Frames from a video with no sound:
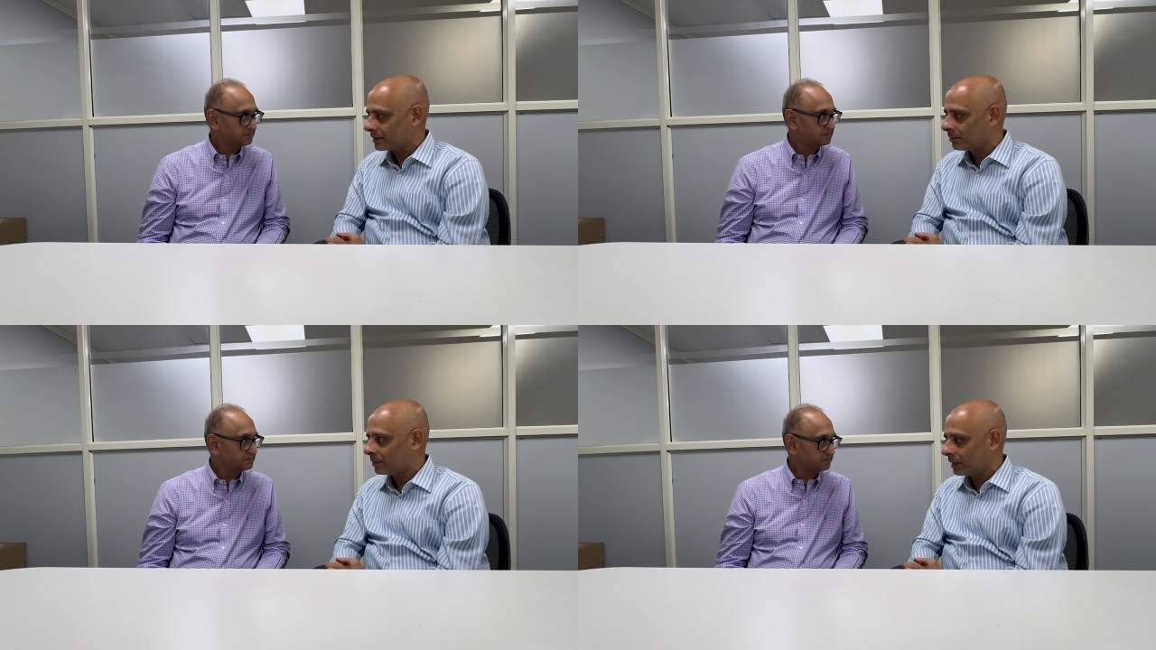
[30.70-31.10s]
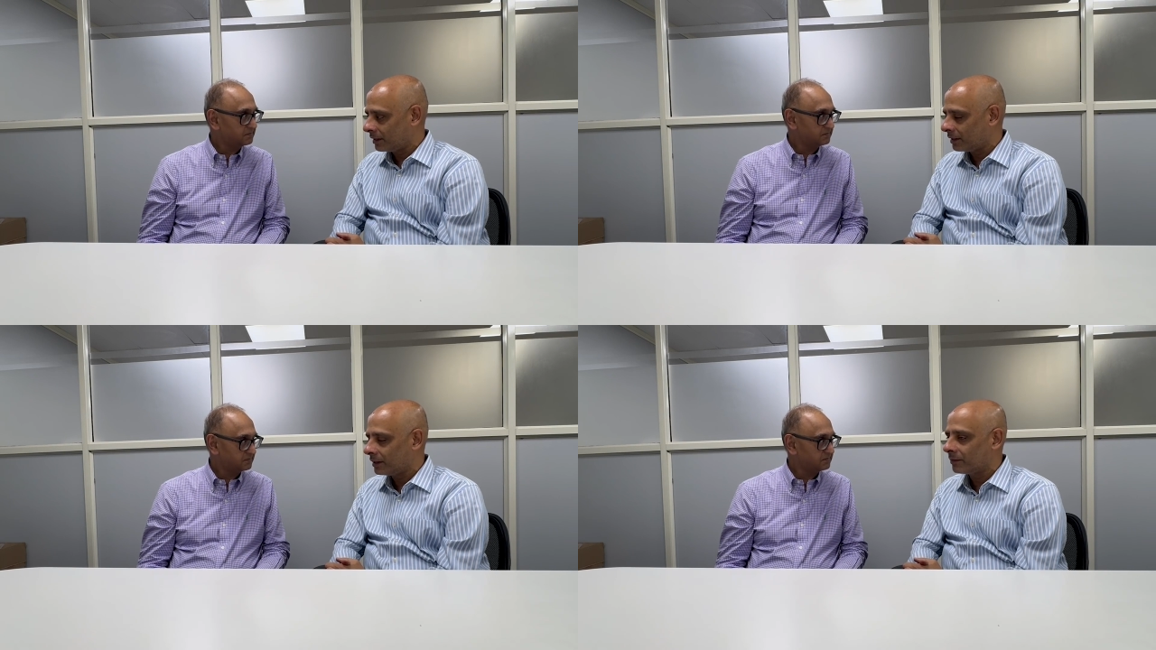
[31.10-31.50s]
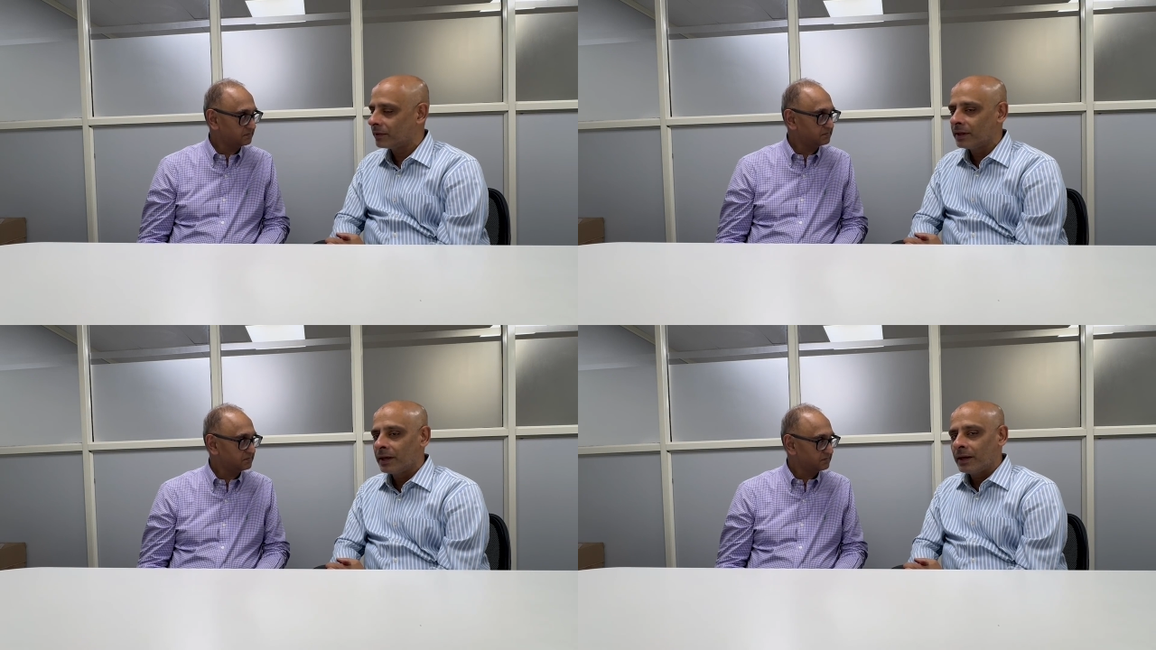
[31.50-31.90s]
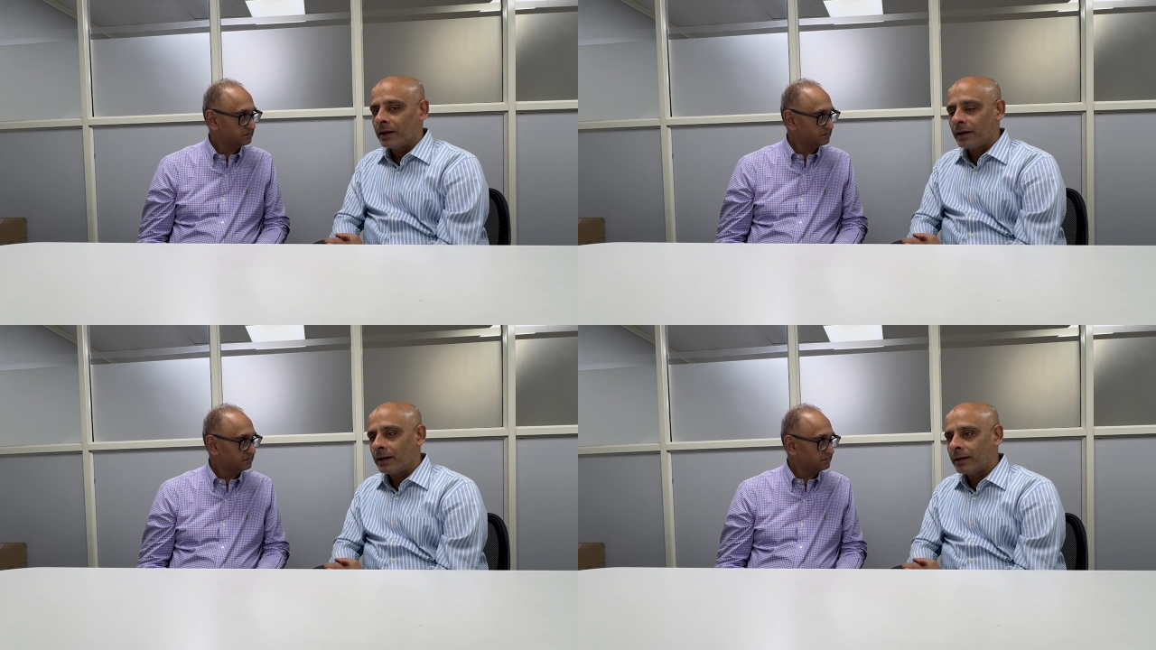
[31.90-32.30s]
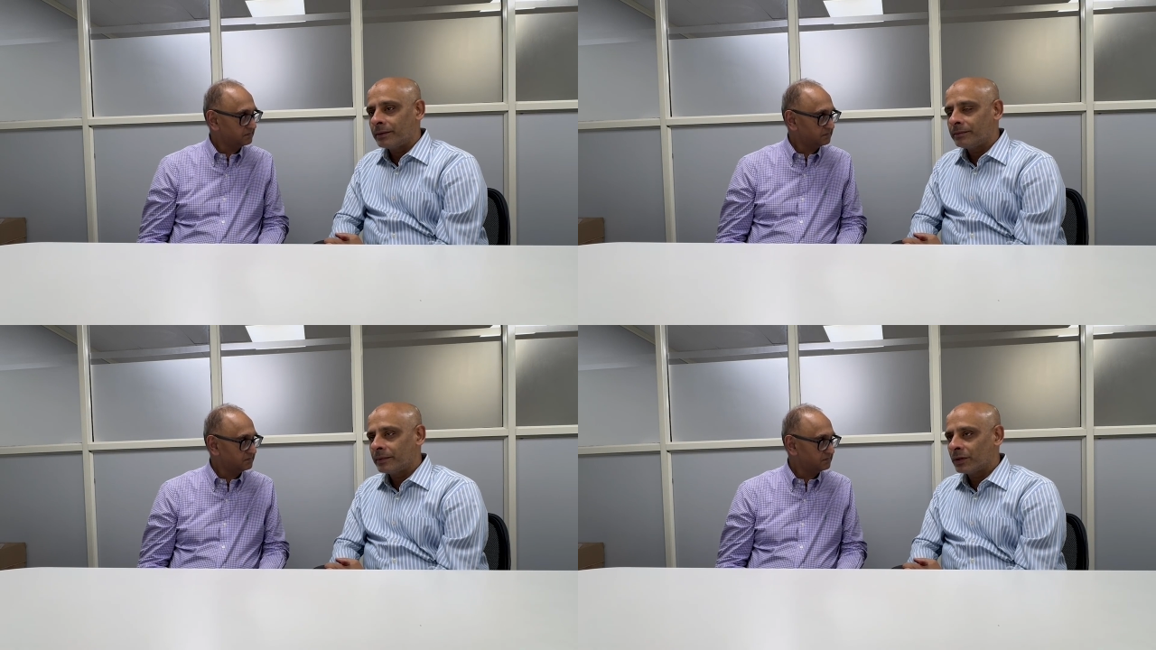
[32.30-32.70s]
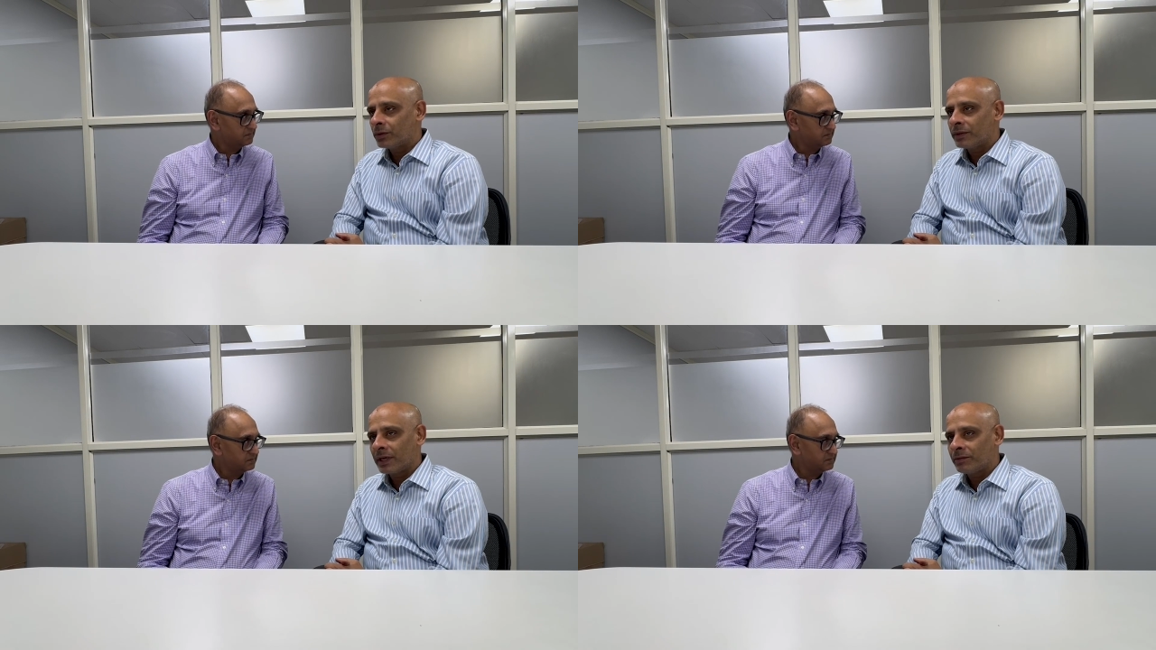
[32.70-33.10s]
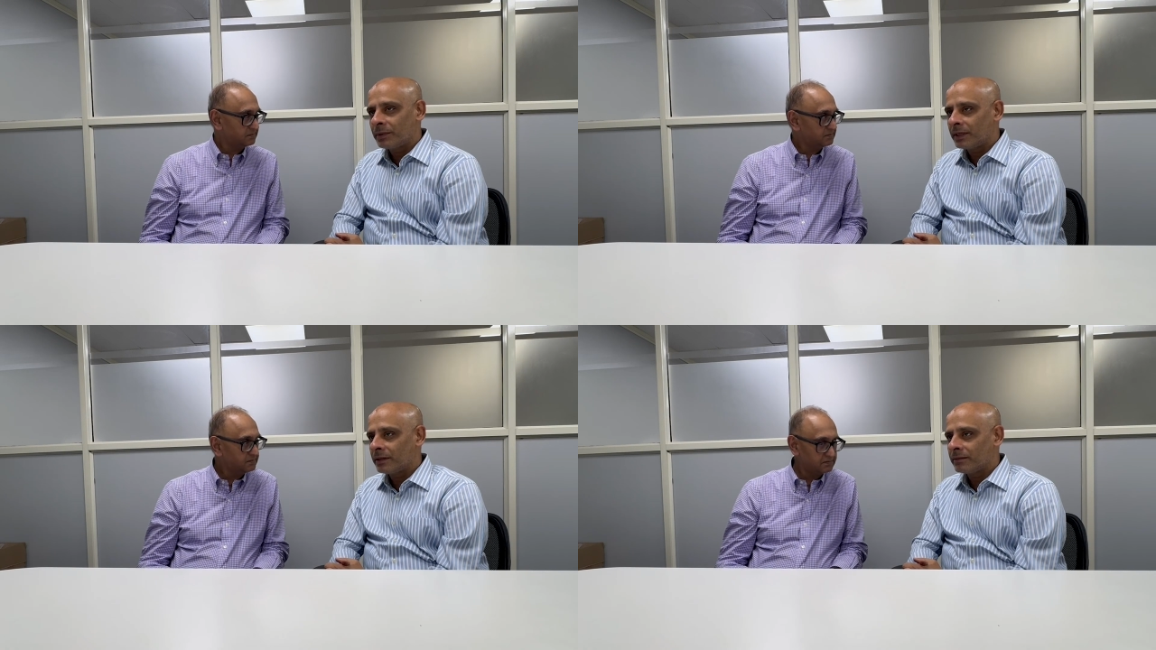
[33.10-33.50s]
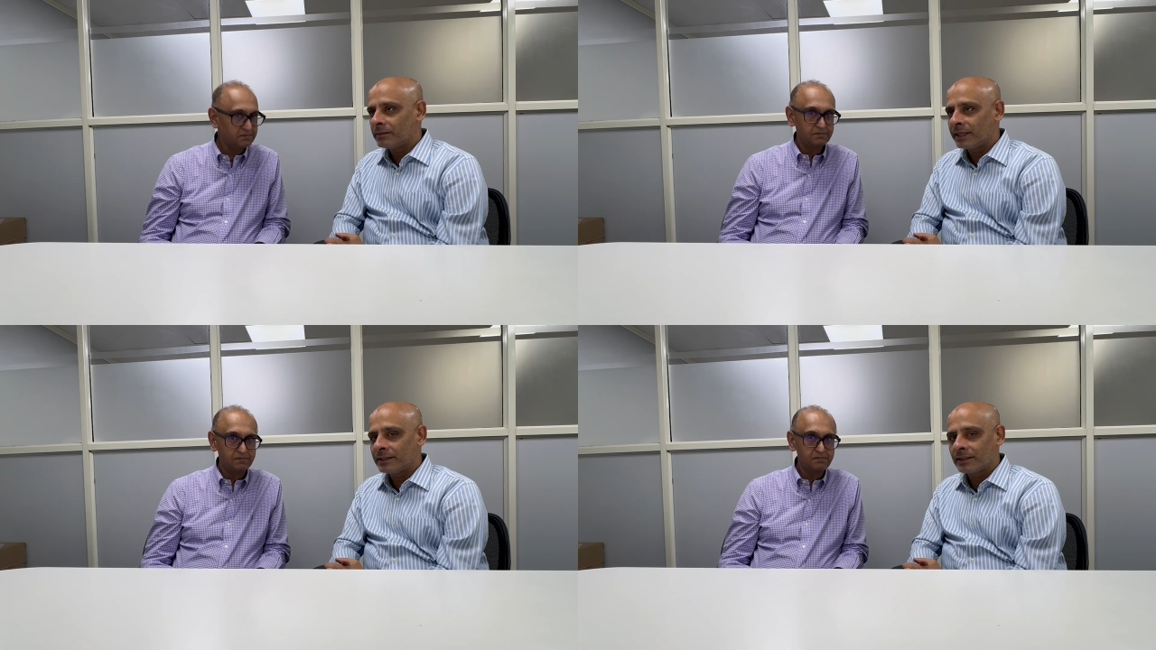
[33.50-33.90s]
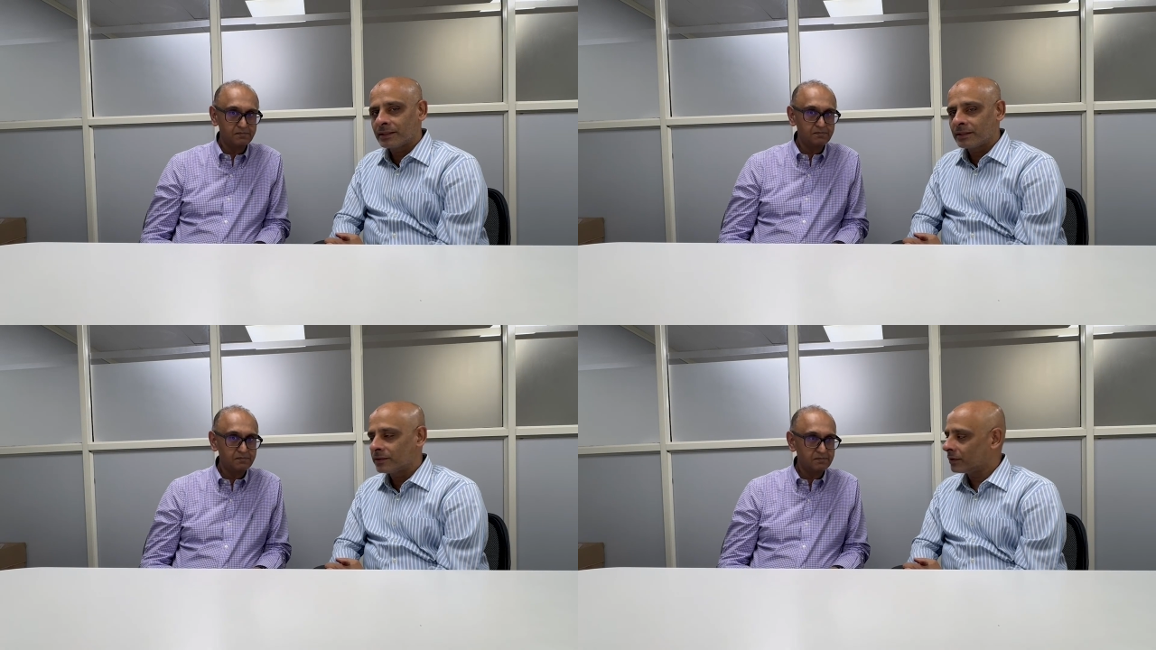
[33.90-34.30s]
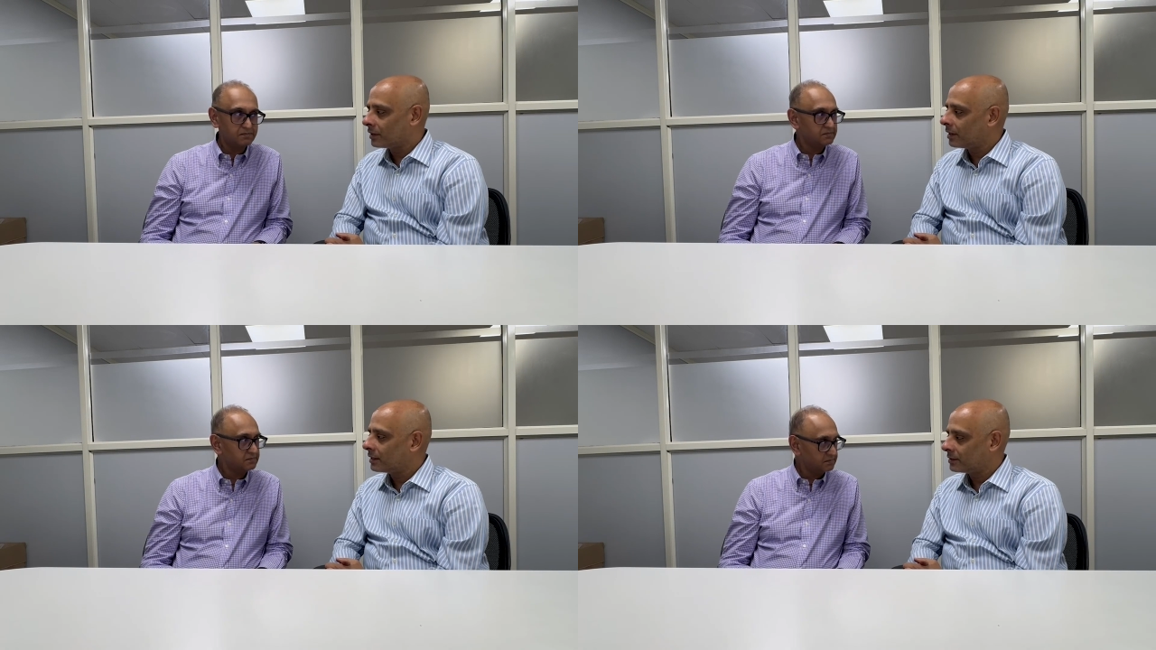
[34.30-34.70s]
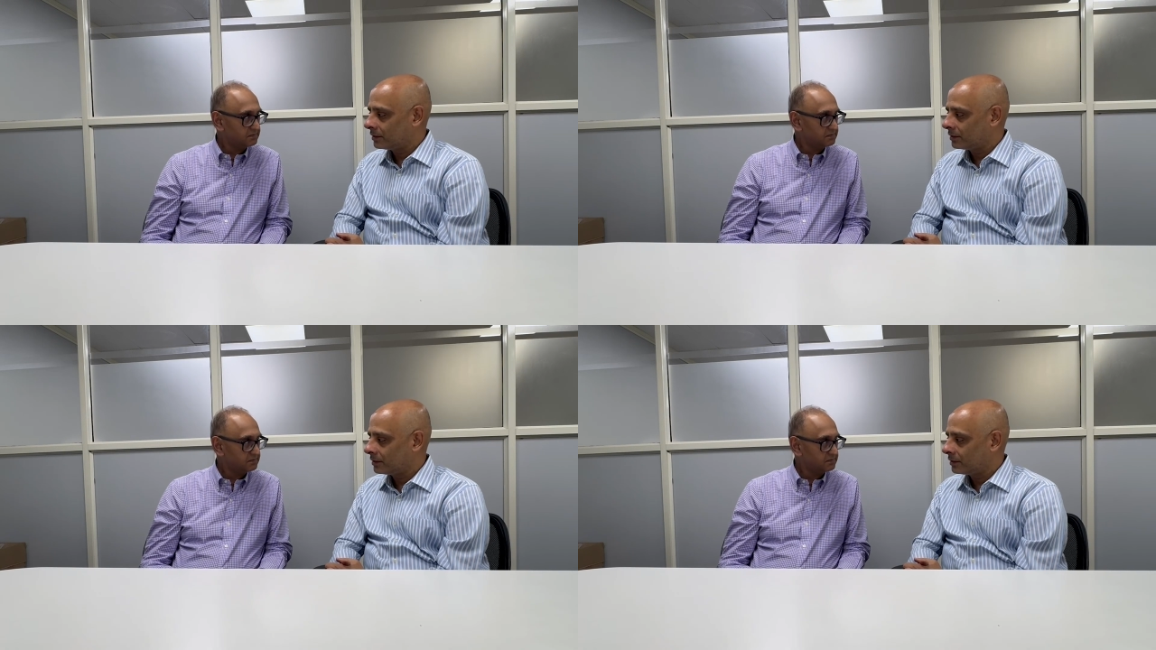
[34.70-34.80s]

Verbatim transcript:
Speaker 1: company in India. Um, you know they have been existent for the last